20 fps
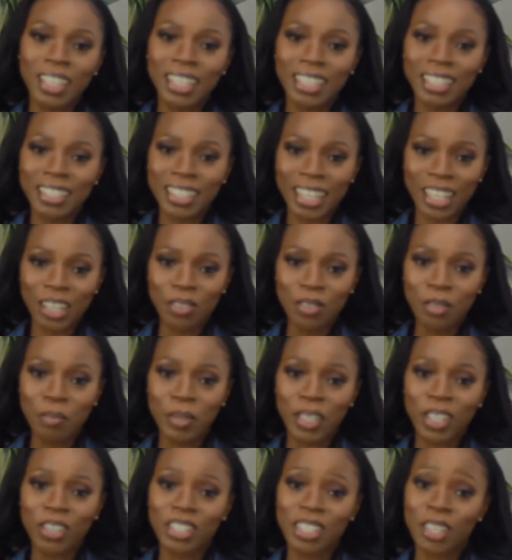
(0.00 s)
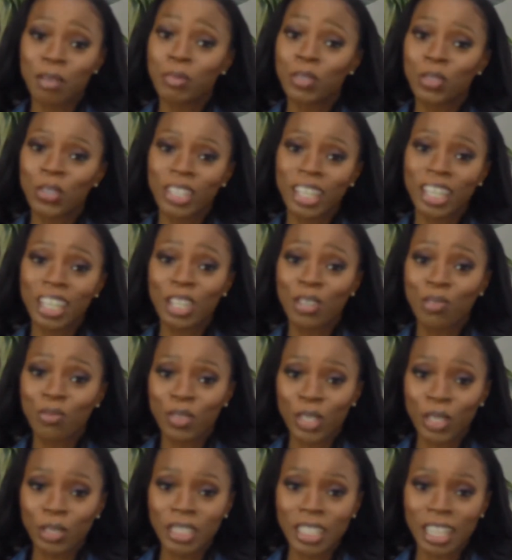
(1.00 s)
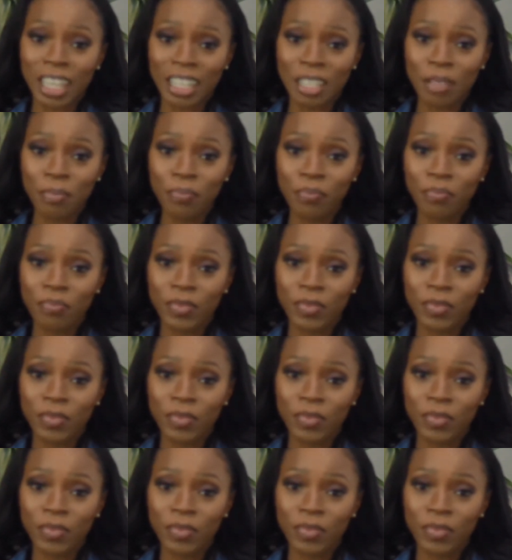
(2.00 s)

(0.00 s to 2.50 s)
down because I'm doing it in real time,